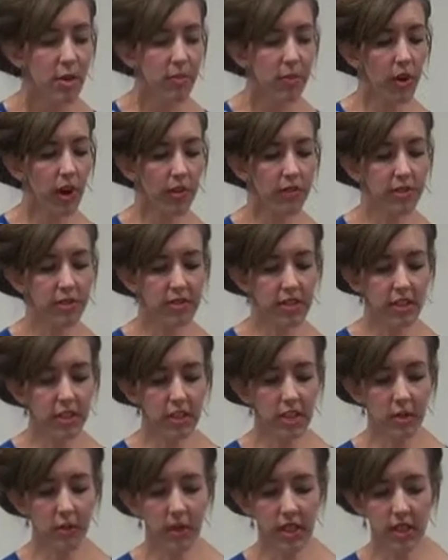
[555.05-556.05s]
Proverbs
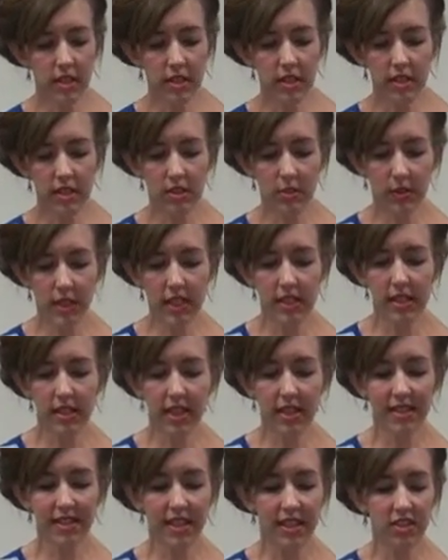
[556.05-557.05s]

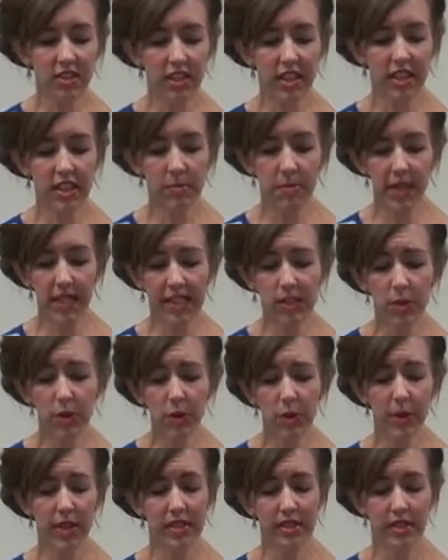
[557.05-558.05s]
31:26 says, she speaks
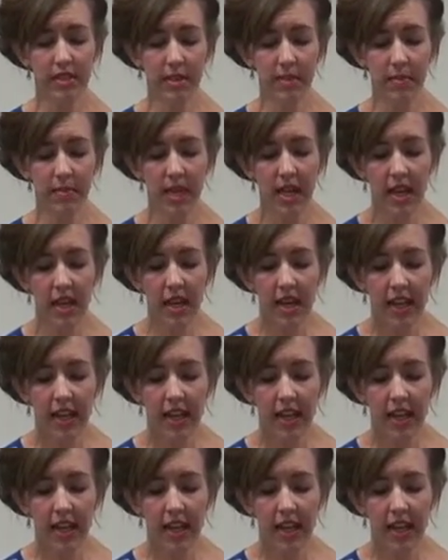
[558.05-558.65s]
with wisdom,